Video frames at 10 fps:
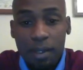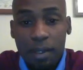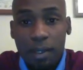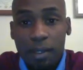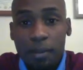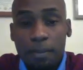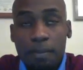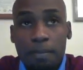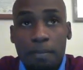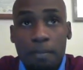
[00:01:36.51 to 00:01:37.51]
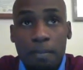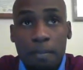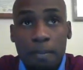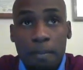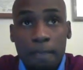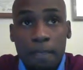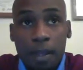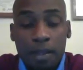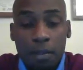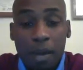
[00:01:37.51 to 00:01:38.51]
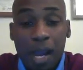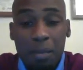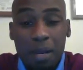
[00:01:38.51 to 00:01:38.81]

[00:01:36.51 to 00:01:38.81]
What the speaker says: I think mine